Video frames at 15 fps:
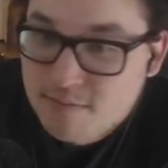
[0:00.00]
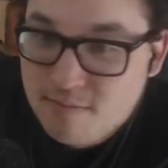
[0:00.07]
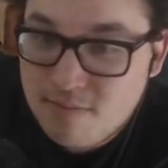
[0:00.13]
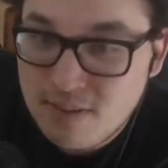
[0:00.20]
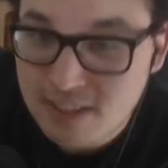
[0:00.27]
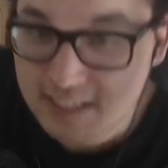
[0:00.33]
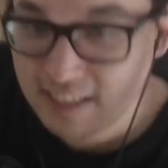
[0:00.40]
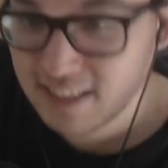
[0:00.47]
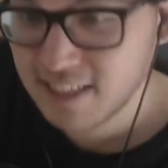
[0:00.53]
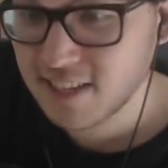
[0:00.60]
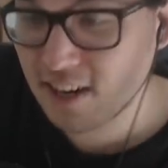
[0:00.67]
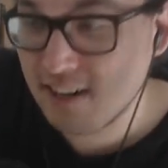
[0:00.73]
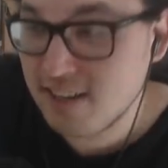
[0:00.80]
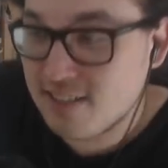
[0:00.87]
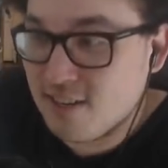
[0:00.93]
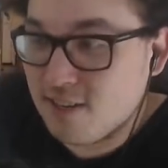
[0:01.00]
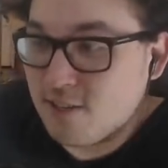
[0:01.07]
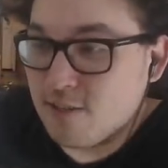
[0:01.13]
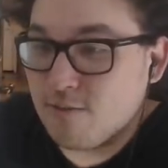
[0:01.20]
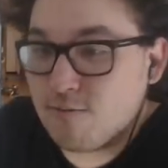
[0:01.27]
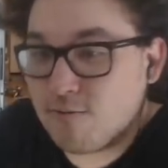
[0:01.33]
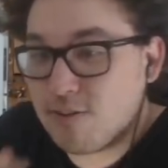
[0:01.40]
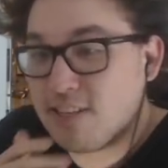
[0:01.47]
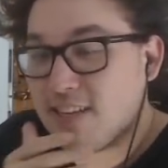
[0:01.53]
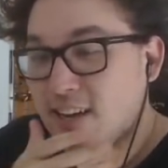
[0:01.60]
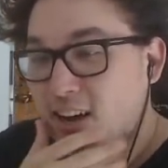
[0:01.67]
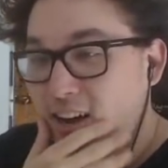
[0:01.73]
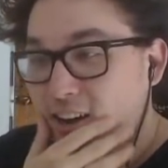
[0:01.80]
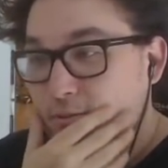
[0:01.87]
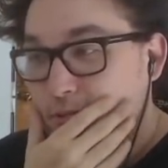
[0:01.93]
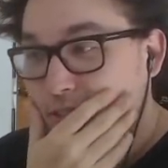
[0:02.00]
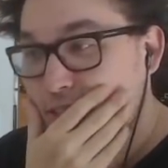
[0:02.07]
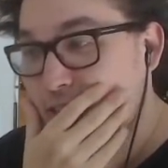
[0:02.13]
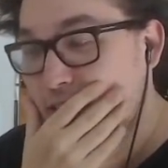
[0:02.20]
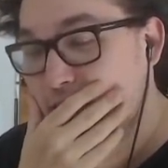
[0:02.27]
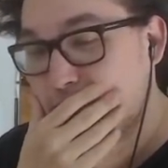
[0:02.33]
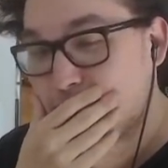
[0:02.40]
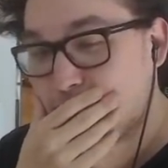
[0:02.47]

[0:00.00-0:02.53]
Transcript: because like this card is also really hot with Zed.